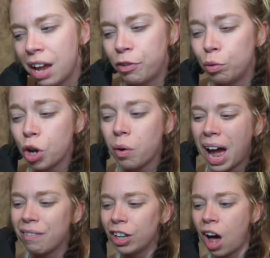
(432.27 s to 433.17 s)
If you don't
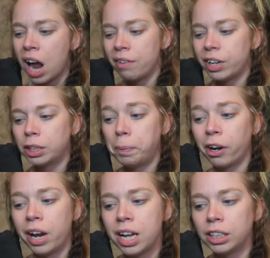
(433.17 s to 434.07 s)
have a lot of
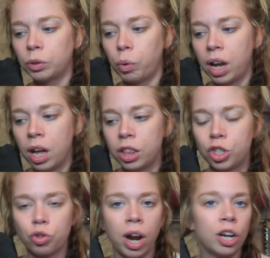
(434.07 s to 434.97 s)
experience with
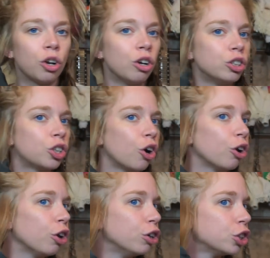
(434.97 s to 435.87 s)
straighteners,
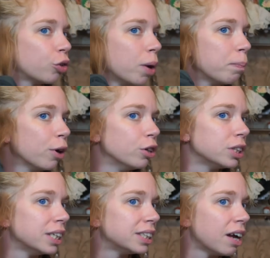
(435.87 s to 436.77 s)
curlers, crimpers,
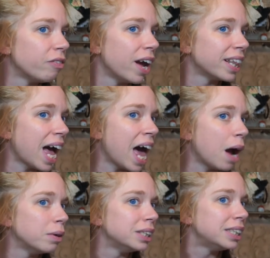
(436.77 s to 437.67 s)
and stuff like that,
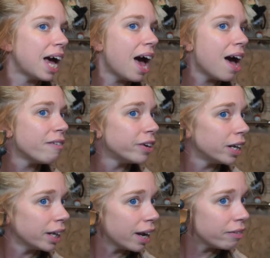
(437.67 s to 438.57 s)
I would
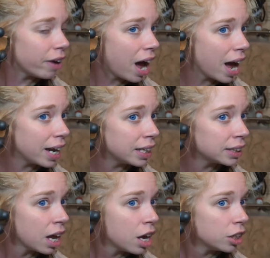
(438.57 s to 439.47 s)
definitely
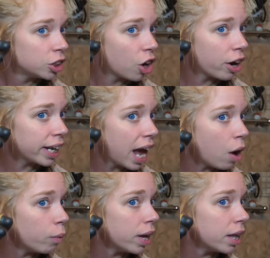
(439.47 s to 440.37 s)
advise starting
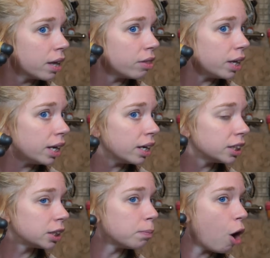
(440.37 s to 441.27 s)
out with the
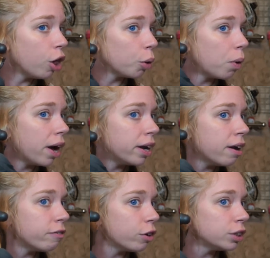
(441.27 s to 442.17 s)
smaller one
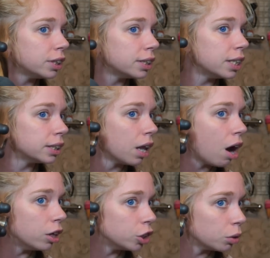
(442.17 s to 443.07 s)
versus this
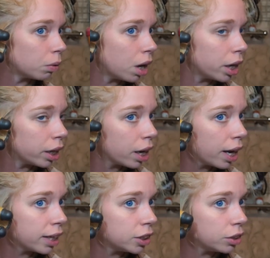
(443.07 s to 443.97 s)
larger one.
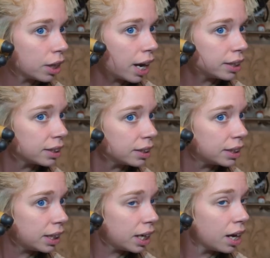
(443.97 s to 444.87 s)
As you guys can
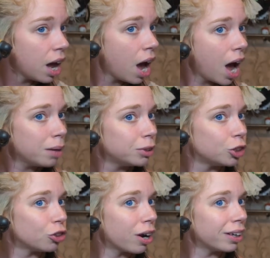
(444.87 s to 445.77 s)
see, I'm
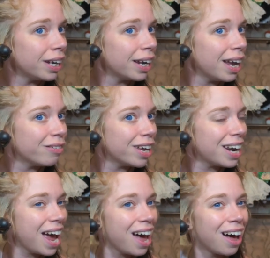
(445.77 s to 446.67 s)
struggling even
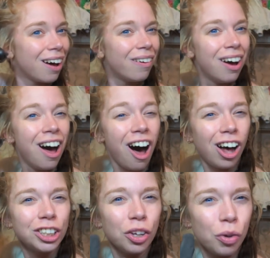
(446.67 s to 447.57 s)
now.
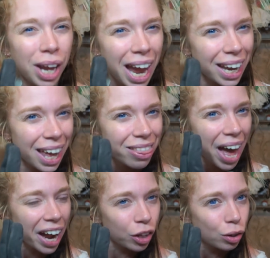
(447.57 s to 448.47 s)
Also, you can't get
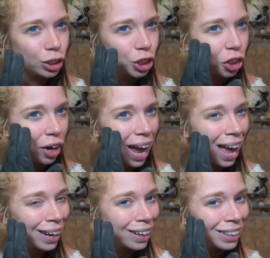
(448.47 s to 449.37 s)
that close to your
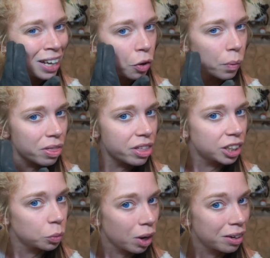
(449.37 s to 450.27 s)
head with
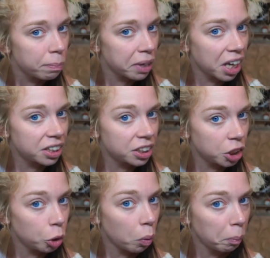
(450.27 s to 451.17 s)
this one, because
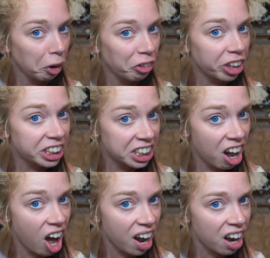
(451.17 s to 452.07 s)
you will burn the
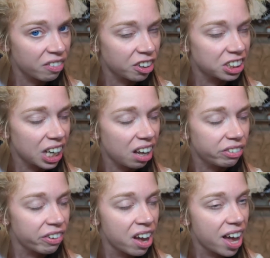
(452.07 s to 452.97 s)
snot out of
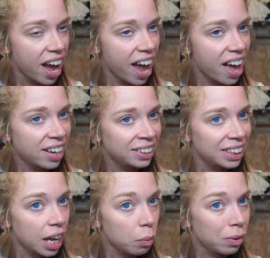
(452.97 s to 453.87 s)
yourself,
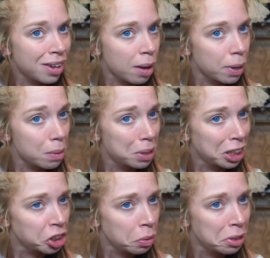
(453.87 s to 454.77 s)
and it will not be a
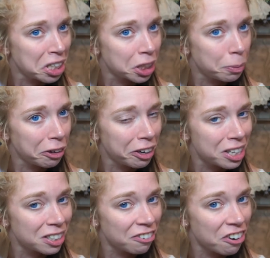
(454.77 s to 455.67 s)
pleasurable
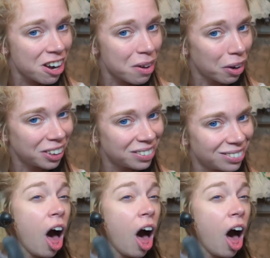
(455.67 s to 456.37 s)
experience for anyone.